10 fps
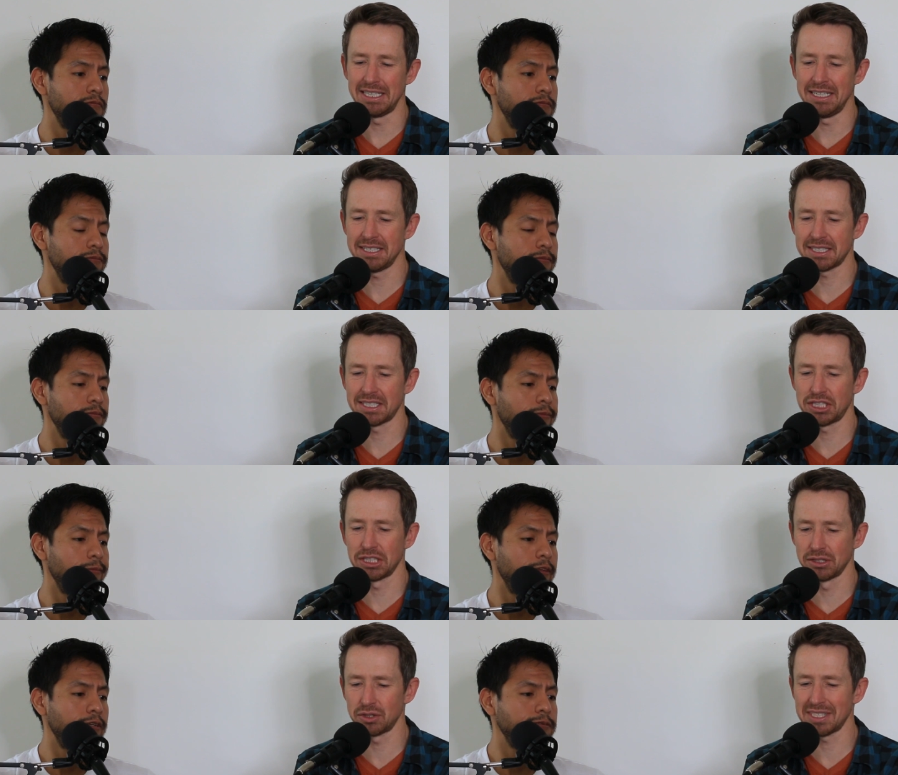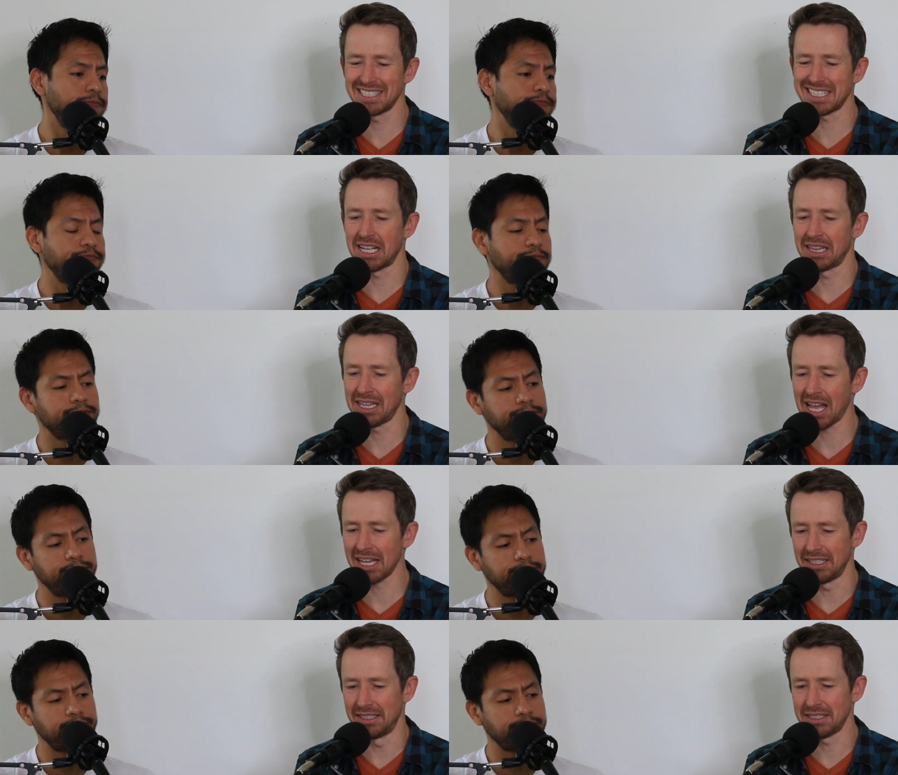Speaker 1: East Children's
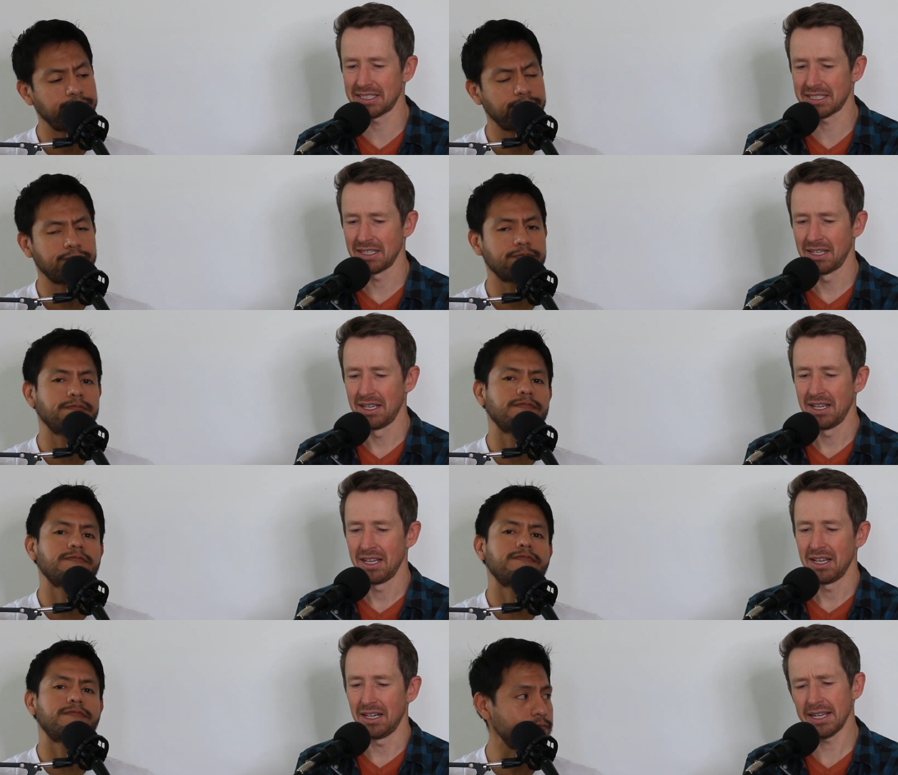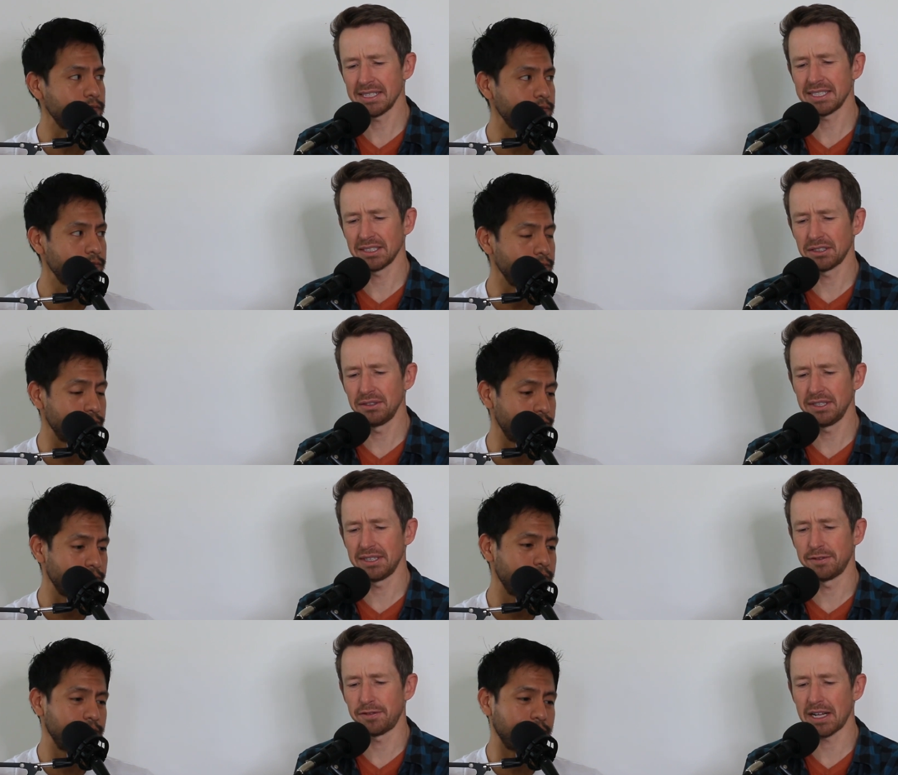Alliance and included
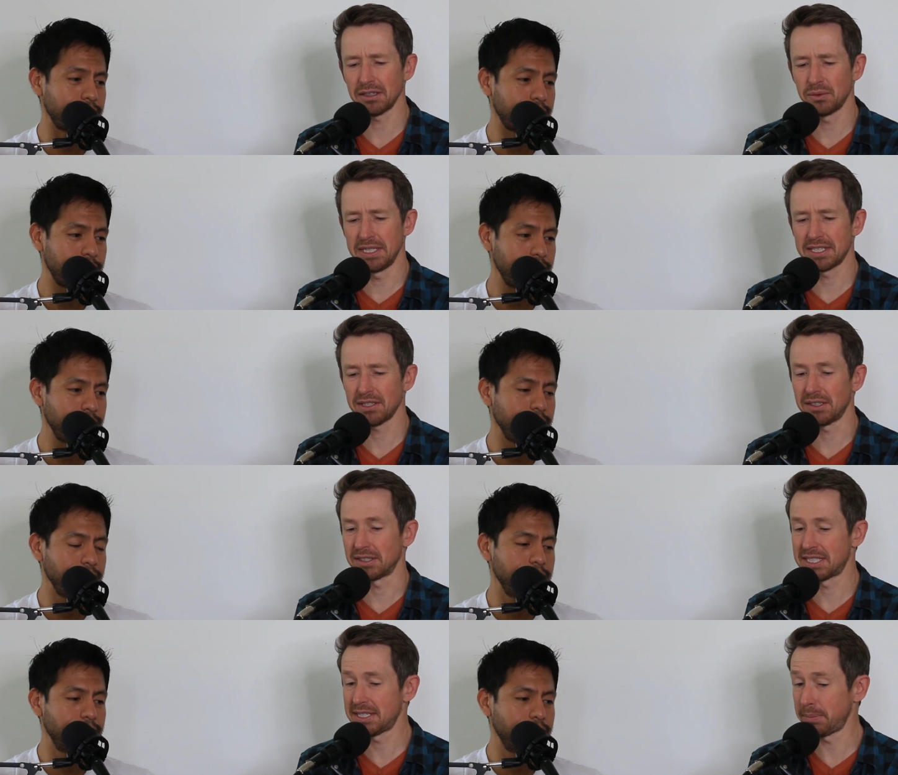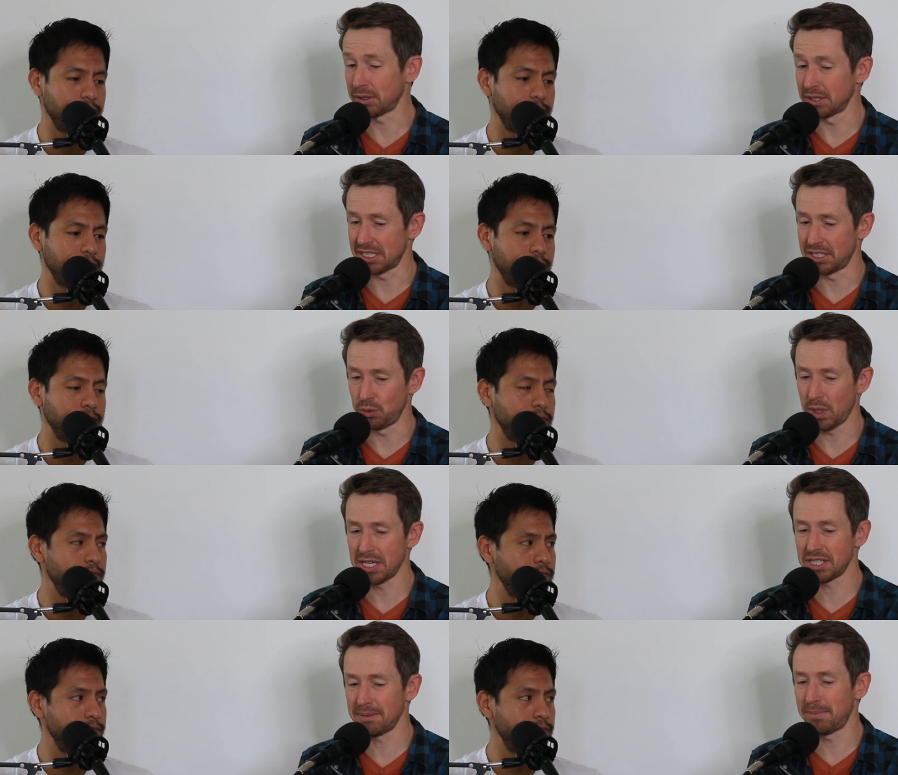the following songs Typical
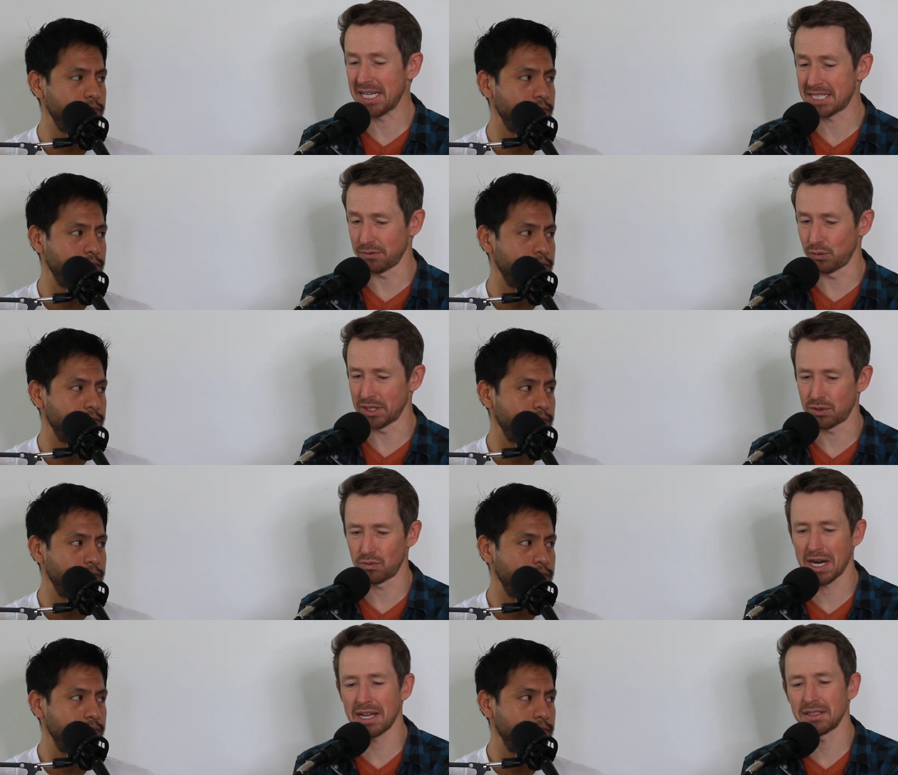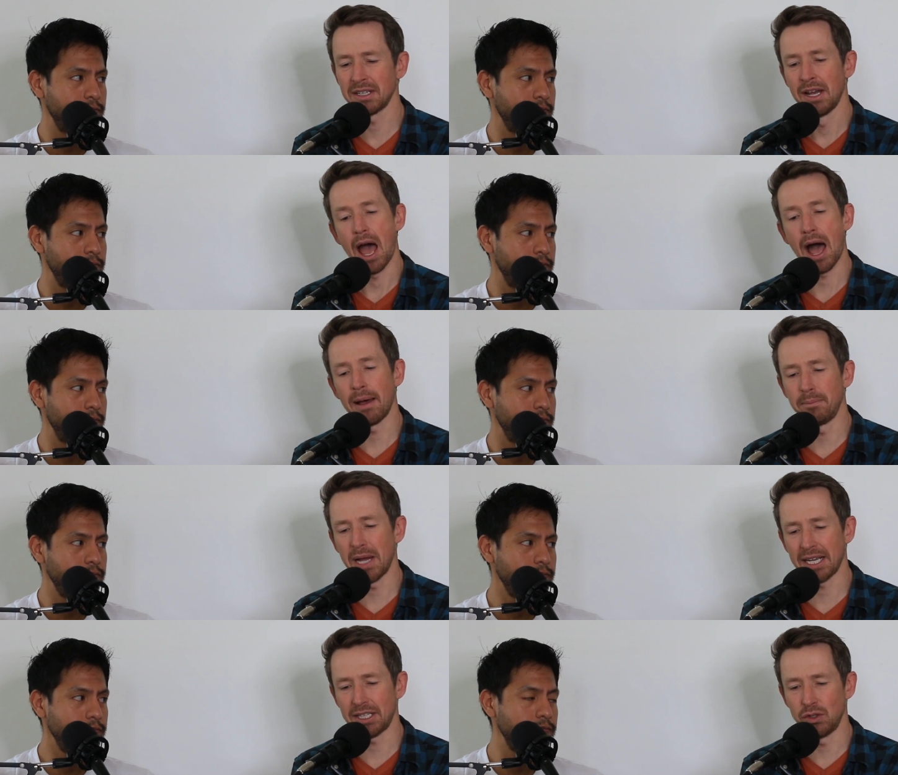Situation, Best of What's Around, I'll
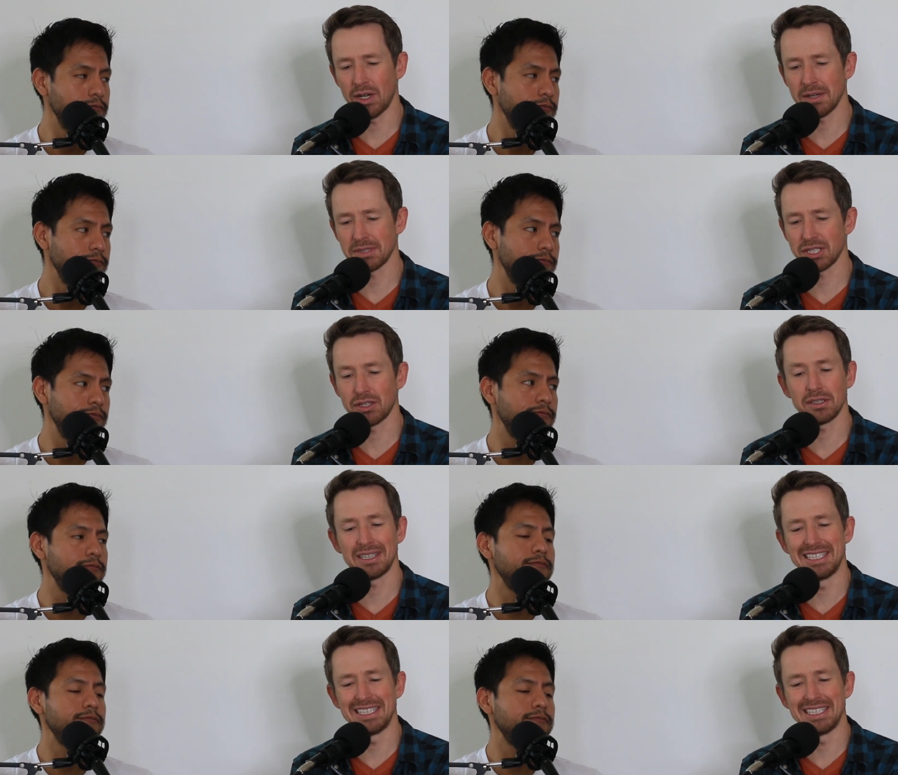Back You Up, Song